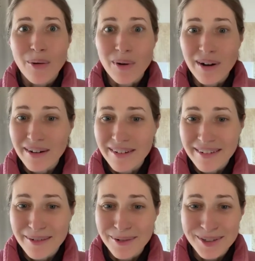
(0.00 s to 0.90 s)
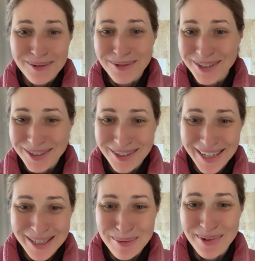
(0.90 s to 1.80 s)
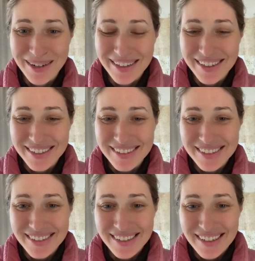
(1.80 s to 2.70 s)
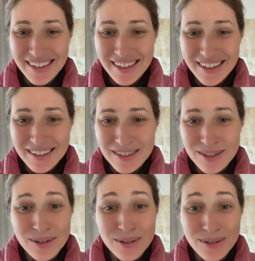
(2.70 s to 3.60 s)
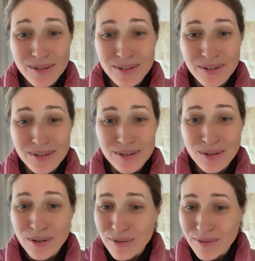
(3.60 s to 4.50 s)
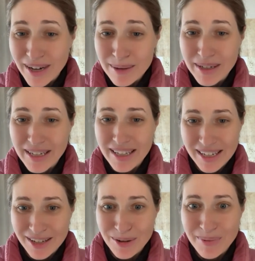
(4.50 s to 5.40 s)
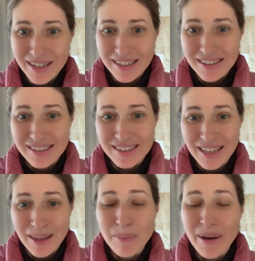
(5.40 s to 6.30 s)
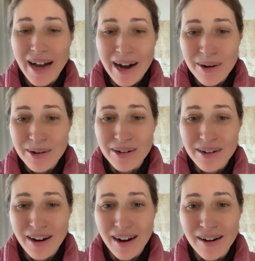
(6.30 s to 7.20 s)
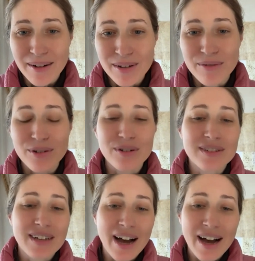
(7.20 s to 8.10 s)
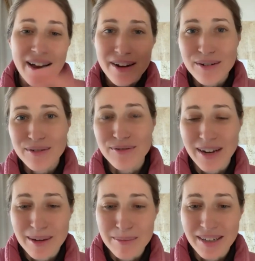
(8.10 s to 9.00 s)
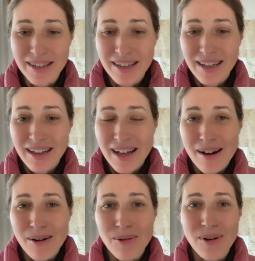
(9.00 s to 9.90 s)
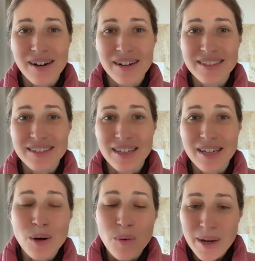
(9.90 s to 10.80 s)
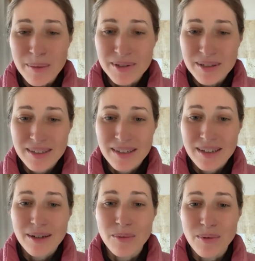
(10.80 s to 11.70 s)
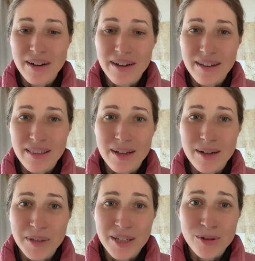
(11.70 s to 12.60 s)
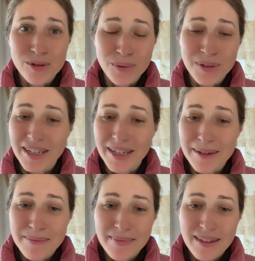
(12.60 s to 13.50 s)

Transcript: well, would you like to bring this to your family? Like, can you begin to see the power of if your entire family was equipped with the PQ toolkit?